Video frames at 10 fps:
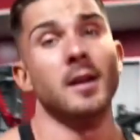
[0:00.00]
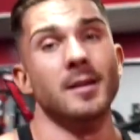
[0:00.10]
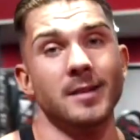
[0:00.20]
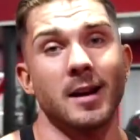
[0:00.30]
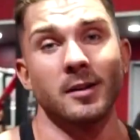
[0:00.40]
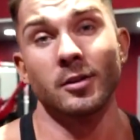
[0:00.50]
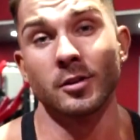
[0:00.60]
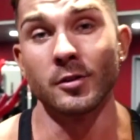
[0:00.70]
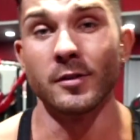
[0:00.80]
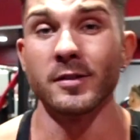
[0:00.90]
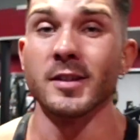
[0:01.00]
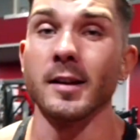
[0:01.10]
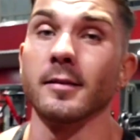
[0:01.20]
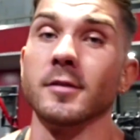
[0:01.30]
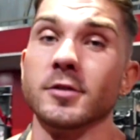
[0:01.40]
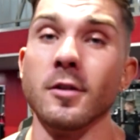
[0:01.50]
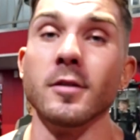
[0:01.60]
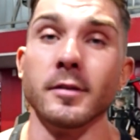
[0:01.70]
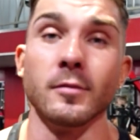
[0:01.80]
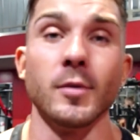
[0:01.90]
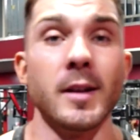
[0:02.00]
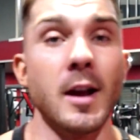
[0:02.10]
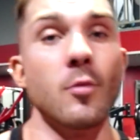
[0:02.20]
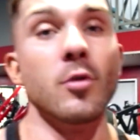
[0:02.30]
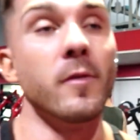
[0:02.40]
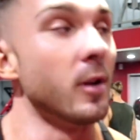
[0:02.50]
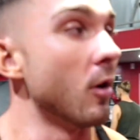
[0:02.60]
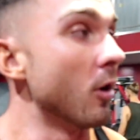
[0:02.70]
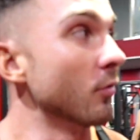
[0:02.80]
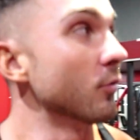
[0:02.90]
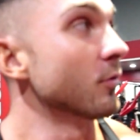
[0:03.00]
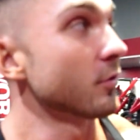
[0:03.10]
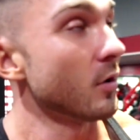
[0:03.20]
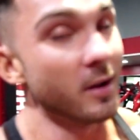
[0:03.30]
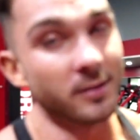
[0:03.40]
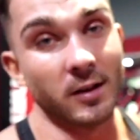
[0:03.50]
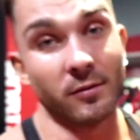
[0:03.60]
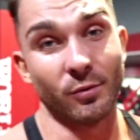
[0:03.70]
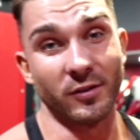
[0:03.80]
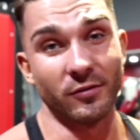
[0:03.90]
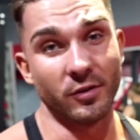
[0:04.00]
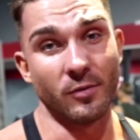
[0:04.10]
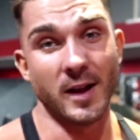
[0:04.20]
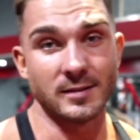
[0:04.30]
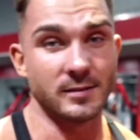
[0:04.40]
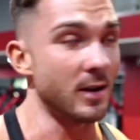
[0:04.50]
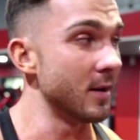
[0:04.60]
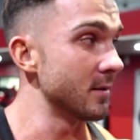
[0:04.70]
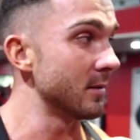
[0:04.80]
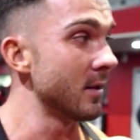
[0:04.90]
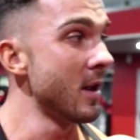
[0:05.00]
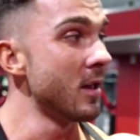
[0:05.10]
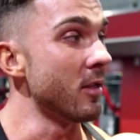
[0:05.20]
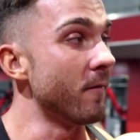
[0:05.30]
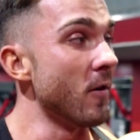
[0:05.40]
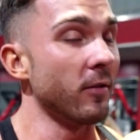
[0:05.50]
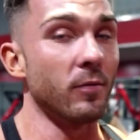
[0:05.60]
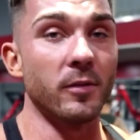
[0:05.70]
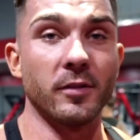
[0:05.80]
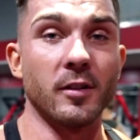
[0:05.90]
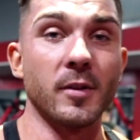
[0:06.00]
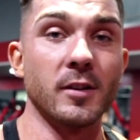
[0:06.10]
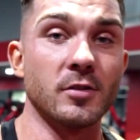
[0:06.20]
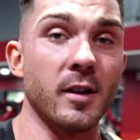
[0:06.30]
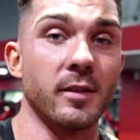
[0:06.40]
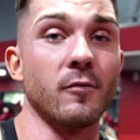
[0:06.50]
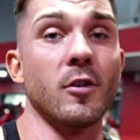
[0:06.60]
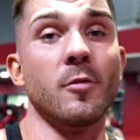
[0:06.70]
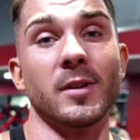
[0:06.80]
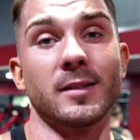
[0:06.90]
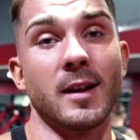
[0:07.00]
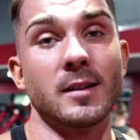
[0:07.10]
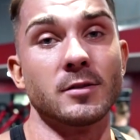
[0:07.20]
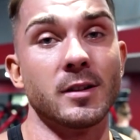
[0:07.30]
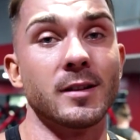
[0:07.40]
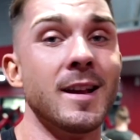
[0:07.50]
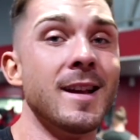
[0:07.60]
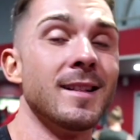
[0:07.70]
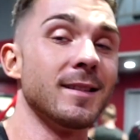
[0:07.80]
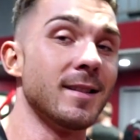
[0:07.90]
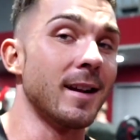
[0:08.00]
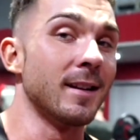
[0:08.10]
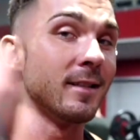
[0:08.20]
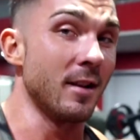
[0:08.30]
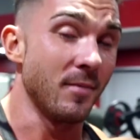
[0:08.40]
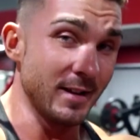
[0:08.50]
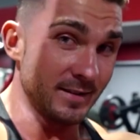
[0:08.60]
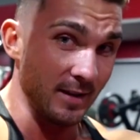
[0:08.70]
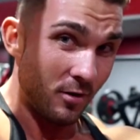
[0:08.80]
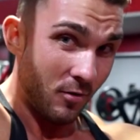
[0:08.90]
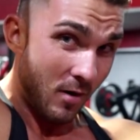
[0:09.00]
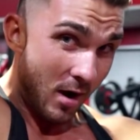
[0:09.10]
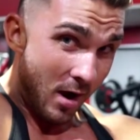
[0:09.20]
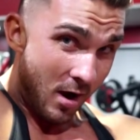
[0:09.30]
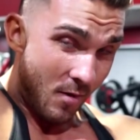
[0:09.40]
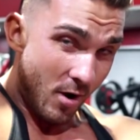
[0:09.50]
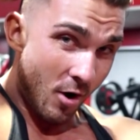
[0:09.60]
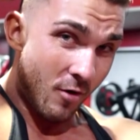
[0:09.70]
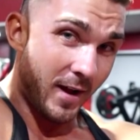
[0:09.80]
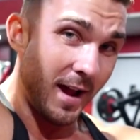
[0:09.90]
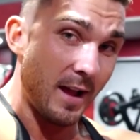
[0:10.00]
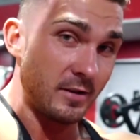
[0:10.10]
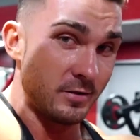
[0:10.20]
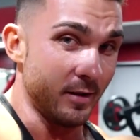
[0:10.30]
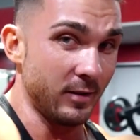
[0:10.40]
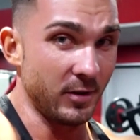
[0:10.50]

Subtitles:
guys, that concludes chest and shoulders, and we're now moving on to triceps. We're going to do 2 exercises. The first one is just going to be a tricep rope extension. The second is going to be a single arm overhead tricep